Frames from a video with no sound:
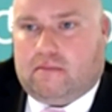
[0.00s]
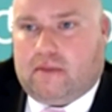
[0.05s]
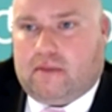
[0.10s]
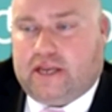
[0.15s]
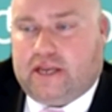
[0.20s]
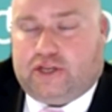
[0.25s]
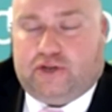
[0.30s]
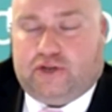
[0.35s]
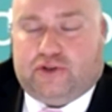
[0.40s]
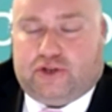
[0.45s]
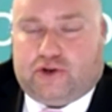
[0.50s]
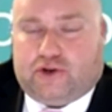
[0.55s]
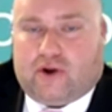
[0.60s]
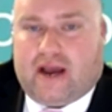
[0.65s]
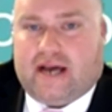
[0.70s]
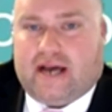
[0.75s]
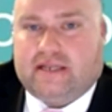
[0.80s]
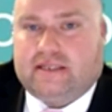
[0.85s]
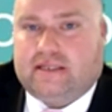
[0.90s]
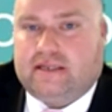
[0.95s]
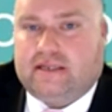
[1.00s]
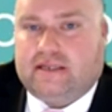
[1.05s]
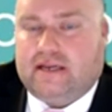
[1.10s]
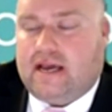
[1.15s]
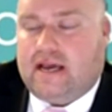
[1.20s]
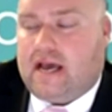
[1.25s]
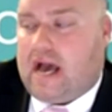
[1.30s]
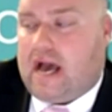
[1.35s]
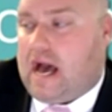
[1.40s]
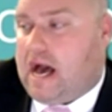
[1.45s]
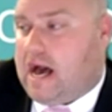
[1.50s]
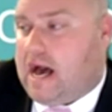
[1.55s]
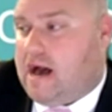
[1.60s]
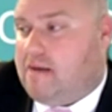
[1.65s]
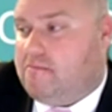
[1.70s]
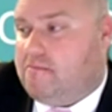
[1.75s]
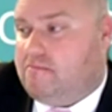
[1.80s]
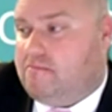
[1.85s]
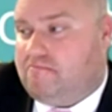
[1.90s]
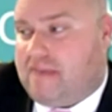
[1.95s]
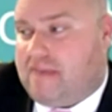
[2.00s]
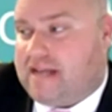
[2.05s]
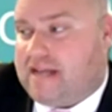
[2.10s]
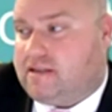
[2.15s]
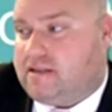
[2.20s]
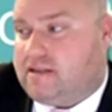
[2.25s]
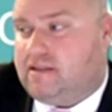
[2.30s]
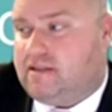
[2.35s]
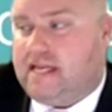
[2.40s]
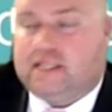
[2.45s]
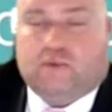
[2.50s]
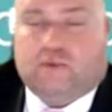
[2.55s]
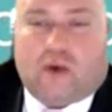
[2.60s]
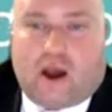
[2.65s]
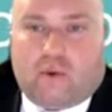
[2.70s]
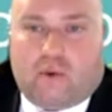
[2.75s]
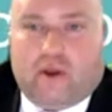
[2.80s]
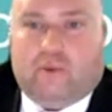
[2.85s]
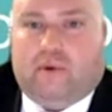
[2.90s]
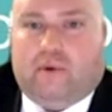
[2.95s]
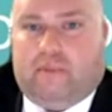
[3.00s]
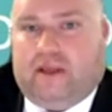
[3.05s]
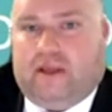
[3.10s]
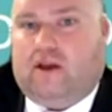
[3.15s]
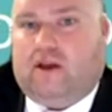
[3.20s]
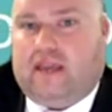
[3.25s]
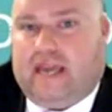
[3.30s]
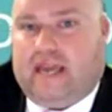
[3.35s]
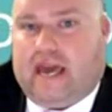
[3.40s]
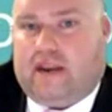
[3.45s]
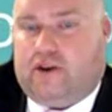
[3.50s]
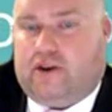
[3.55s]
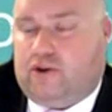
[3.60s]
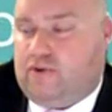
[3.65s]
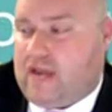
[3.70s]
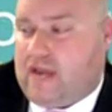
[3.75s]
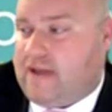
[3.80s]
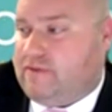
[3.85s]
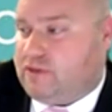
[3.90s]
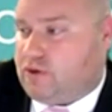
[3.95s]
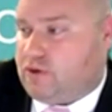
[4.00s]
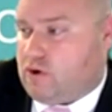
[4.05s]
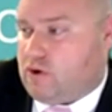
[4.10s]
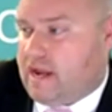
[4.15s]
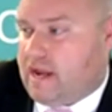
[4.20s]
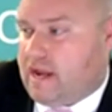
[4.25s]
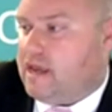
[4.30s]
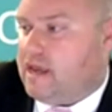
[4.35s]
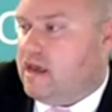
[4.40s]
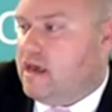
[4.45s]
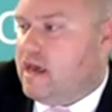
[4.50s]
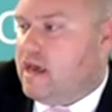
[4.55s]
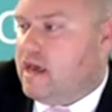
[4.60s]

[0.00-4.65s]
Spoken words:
issues addressed, that's why we would be looking at a new Davis Creek.